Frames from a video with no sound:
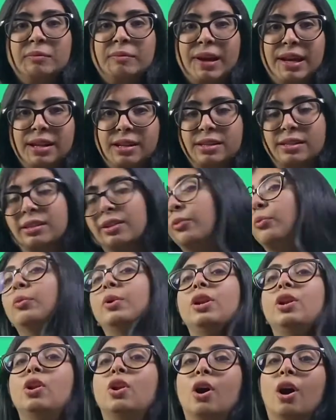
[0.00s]
meristem
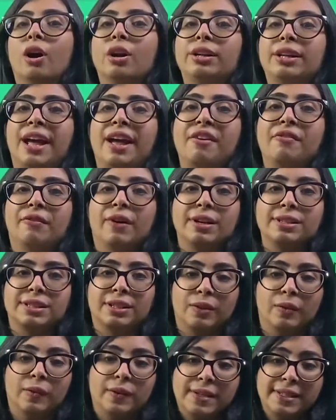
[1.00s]
will not have
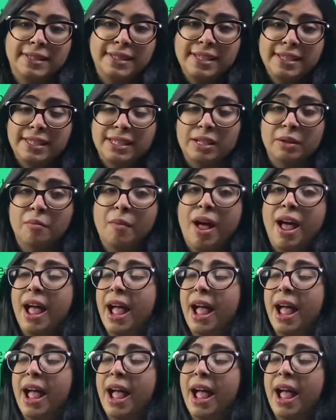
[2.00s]
vascular system